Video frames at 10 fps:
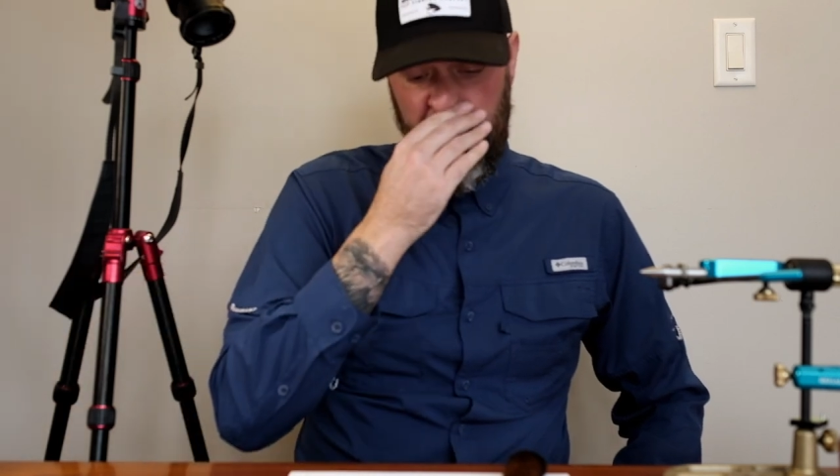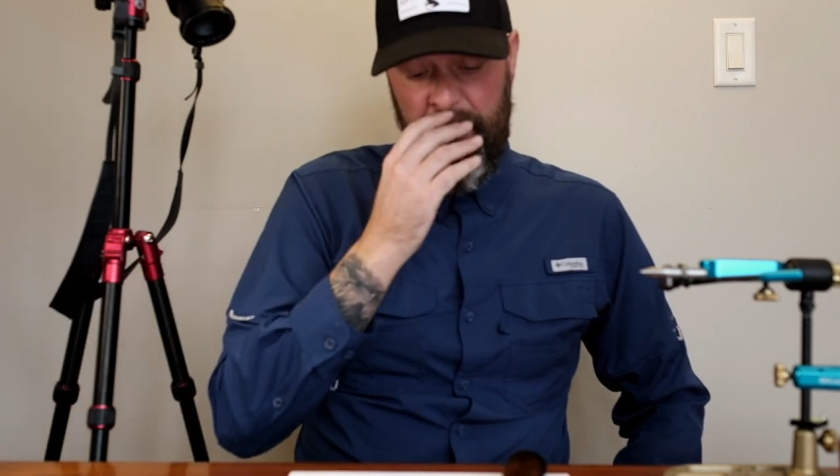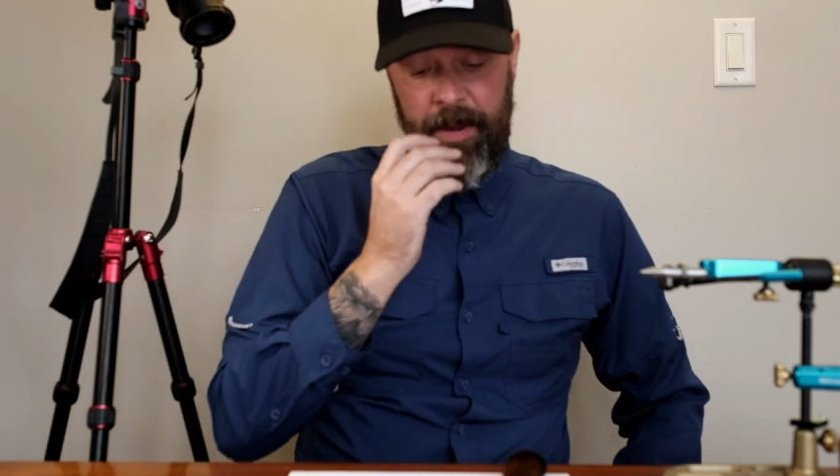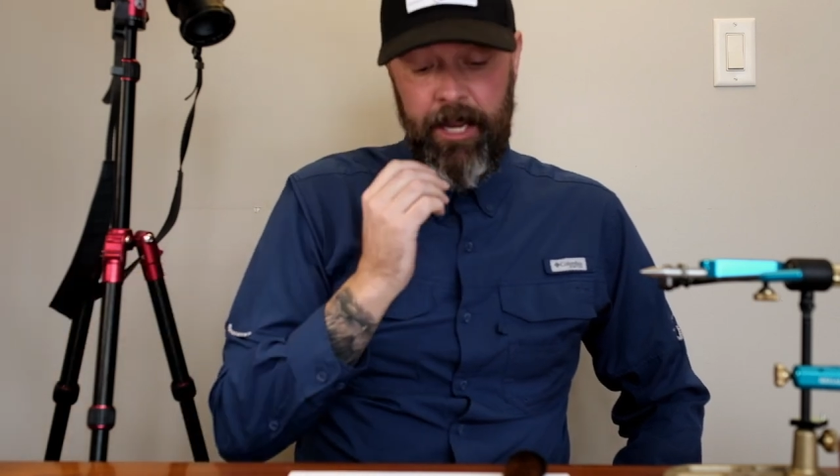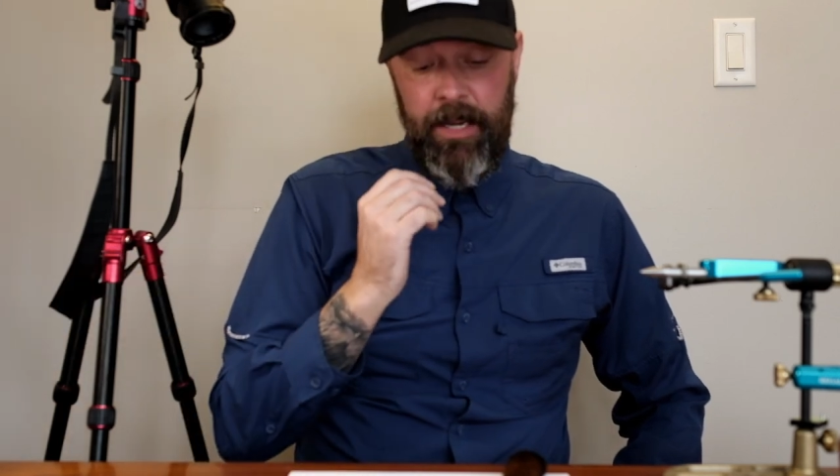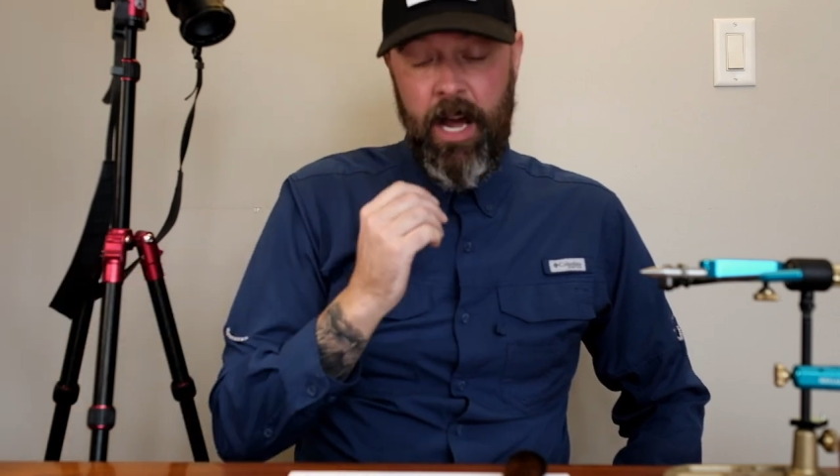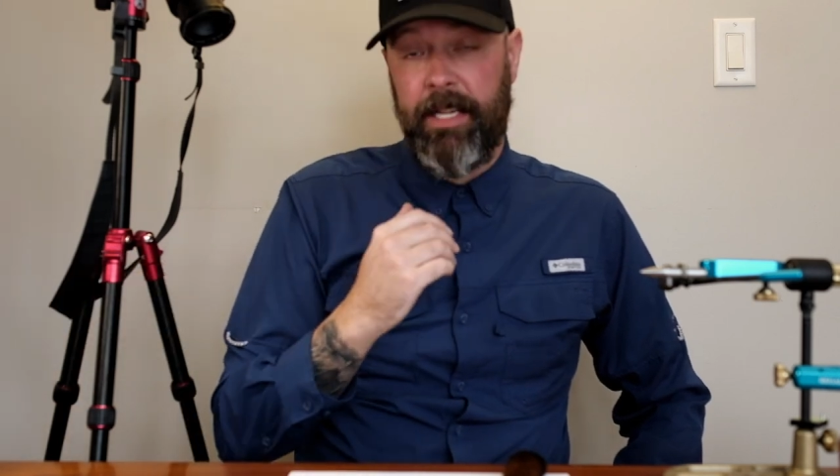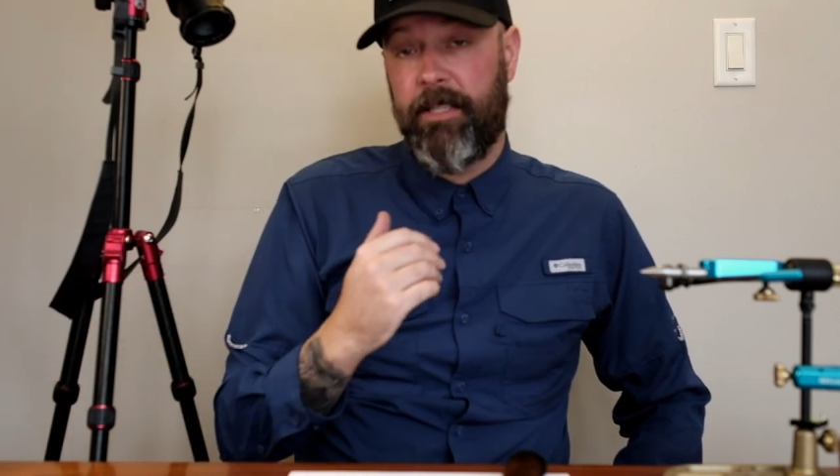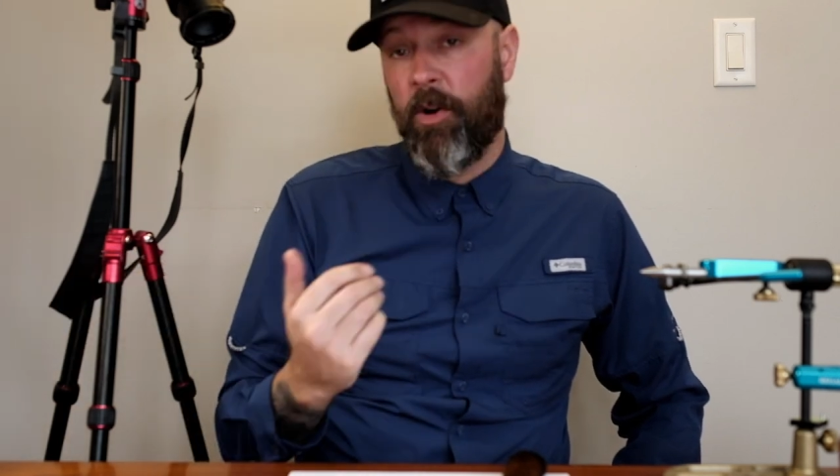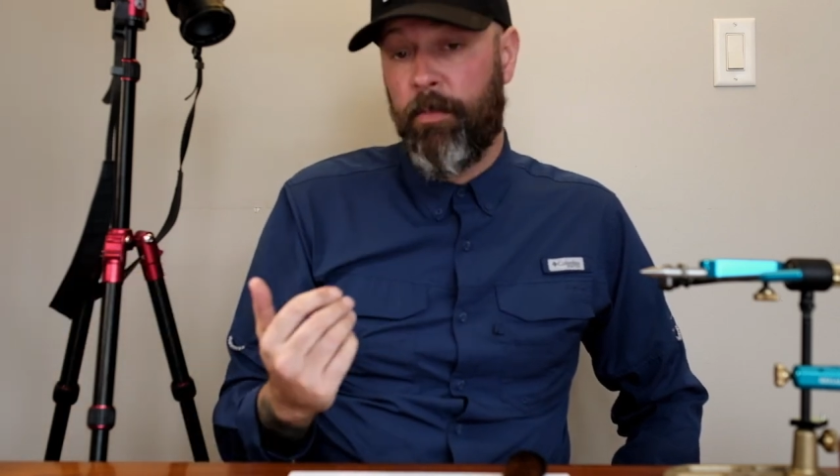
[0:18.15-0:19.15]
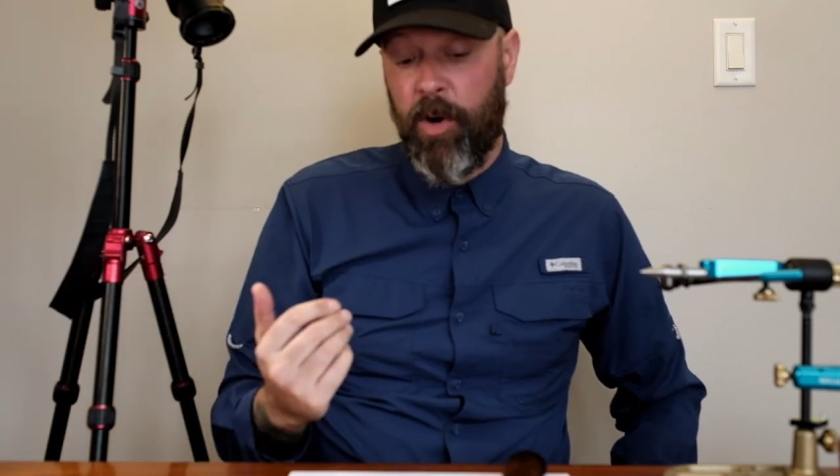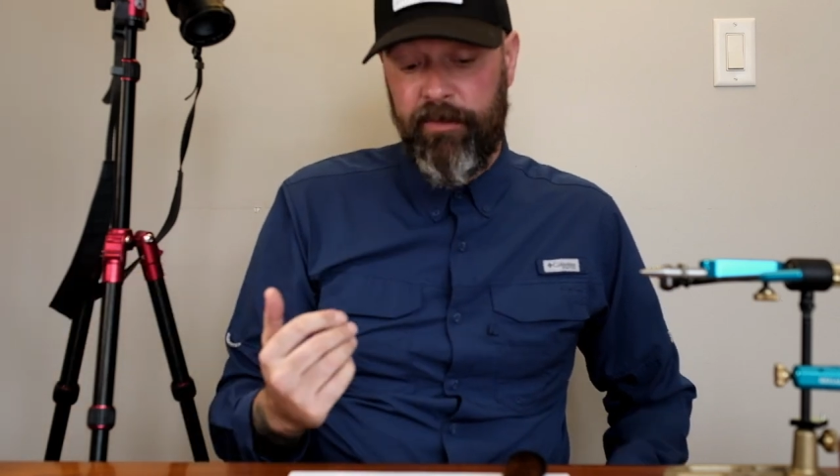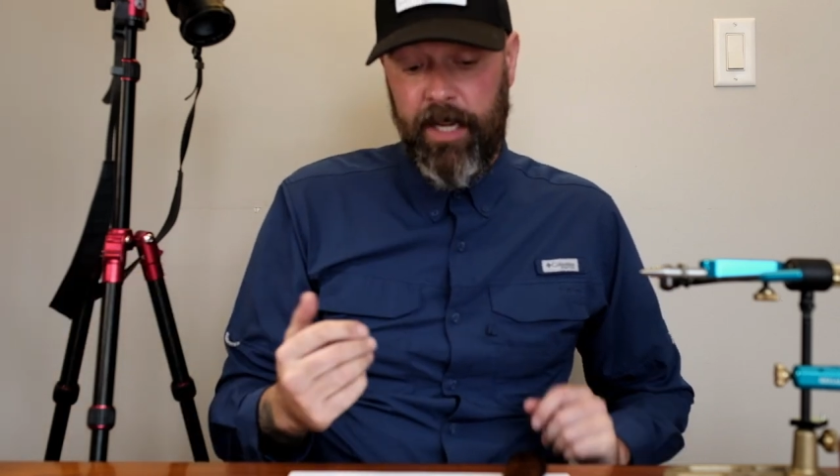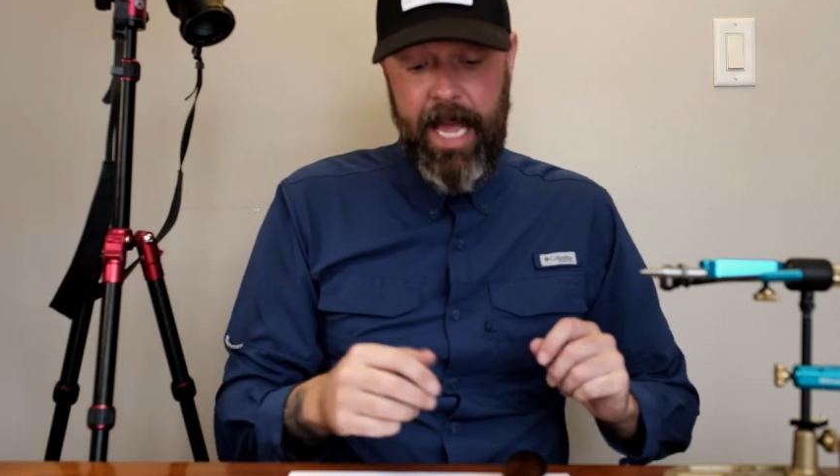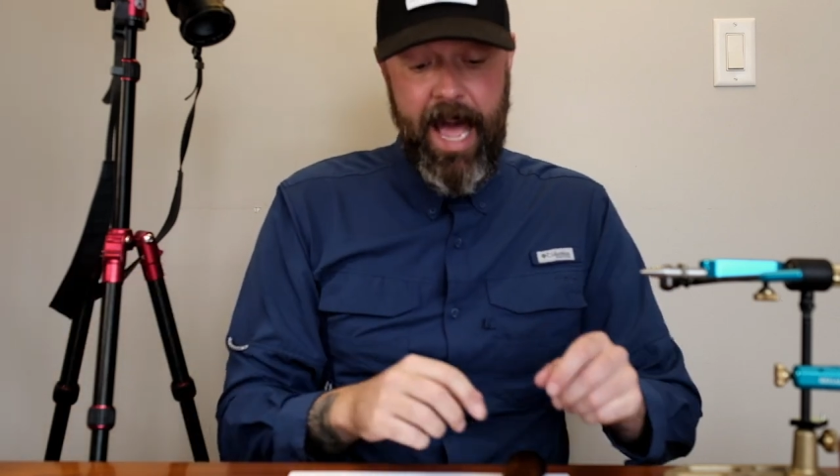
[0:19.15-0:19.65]
maybe not so
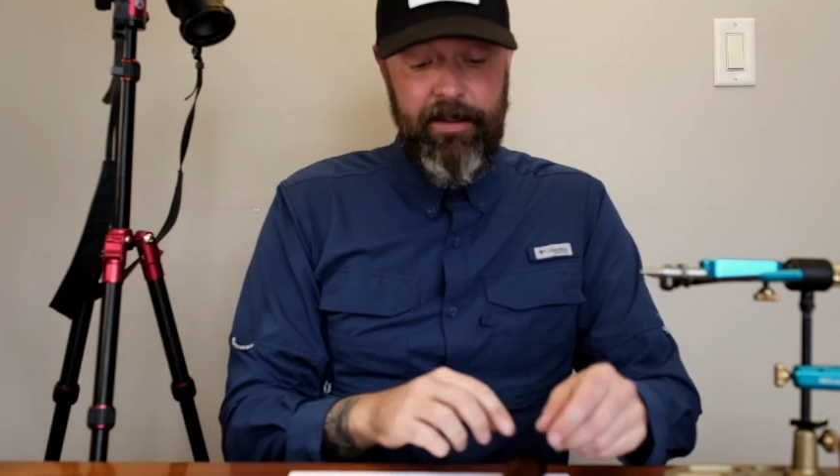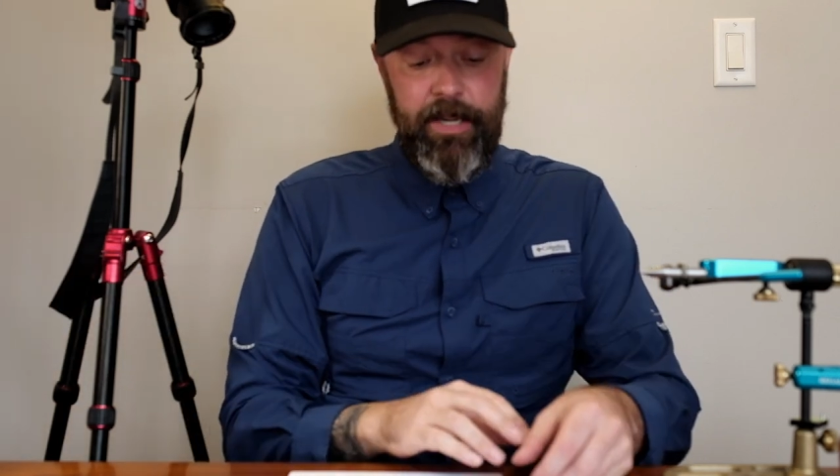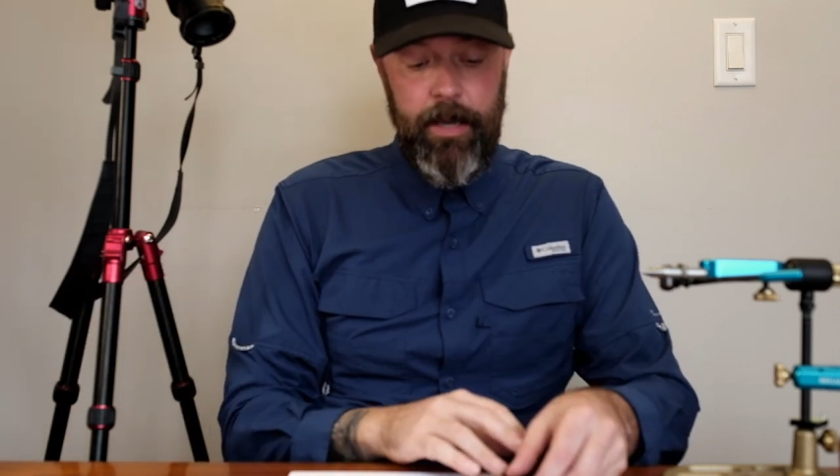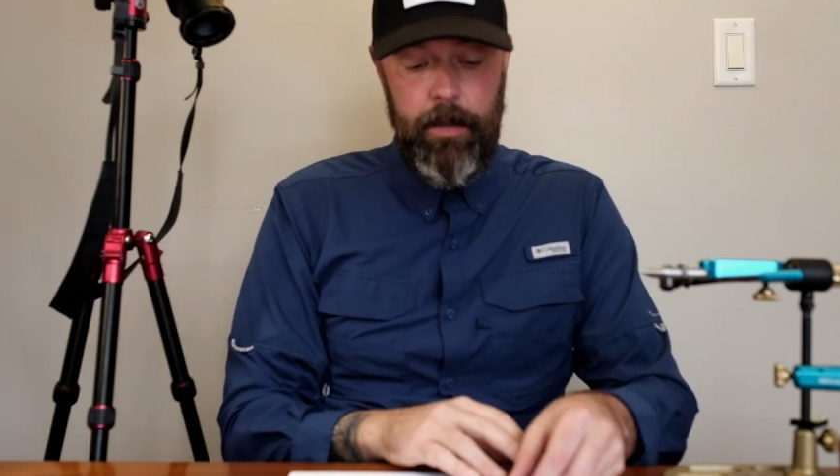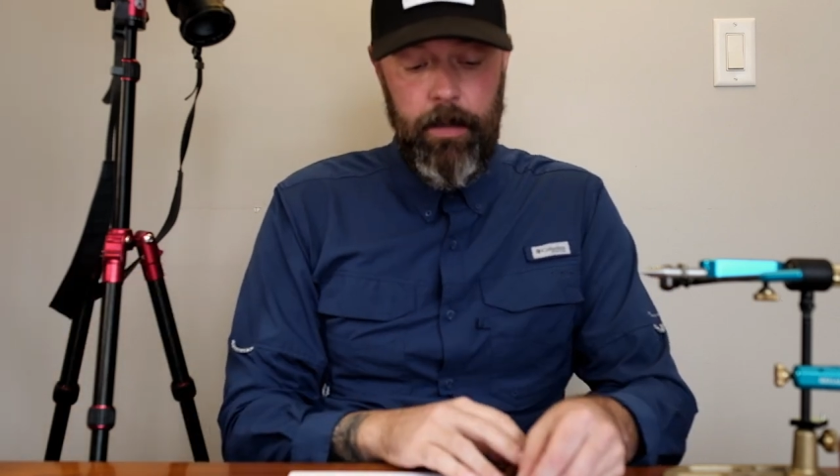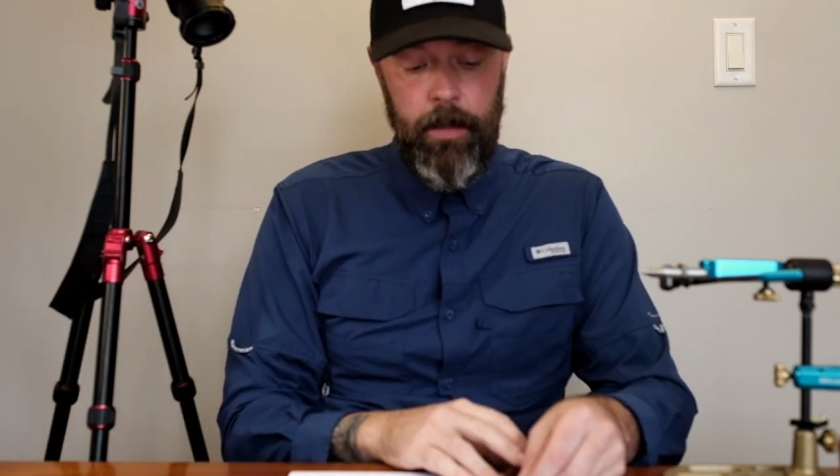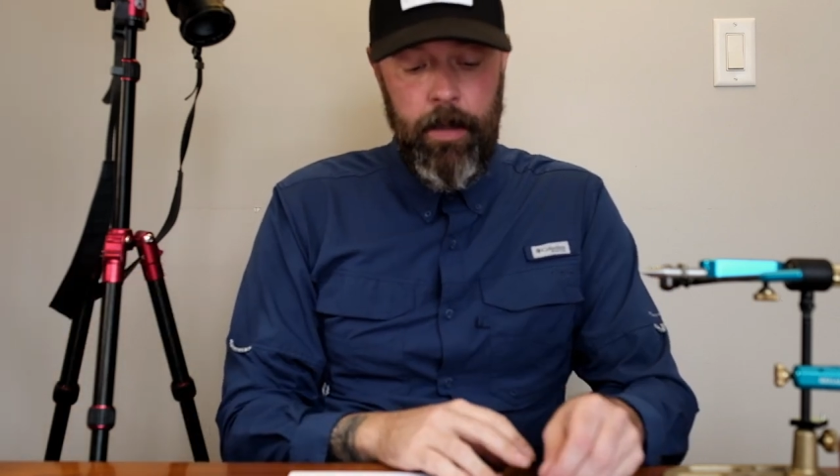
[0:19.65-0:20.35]
perfect calf tail.